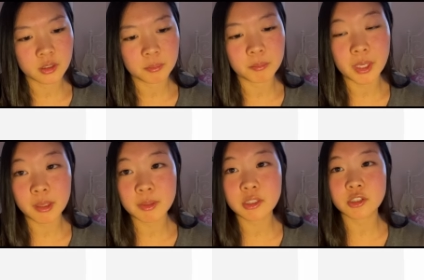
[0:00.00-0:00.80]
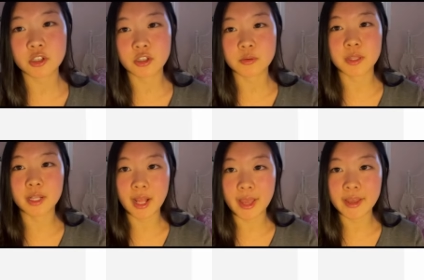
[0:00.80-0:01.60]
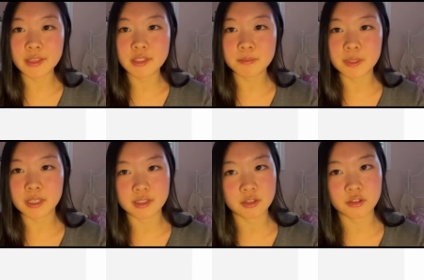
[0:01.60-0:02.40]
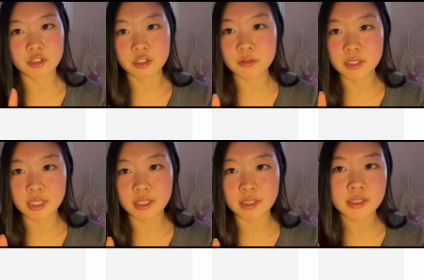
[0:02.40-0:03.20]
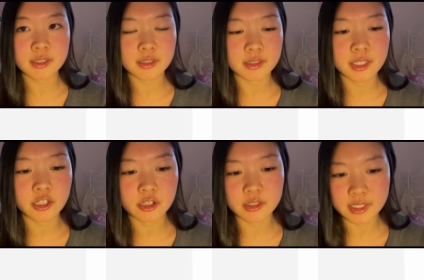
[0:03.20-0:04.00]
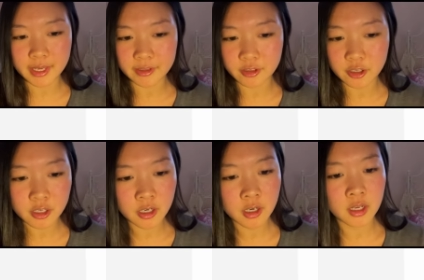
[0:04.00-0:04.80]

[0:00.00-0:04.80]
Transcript: maybe it starts with an S because there's two T's, Tinker Tailor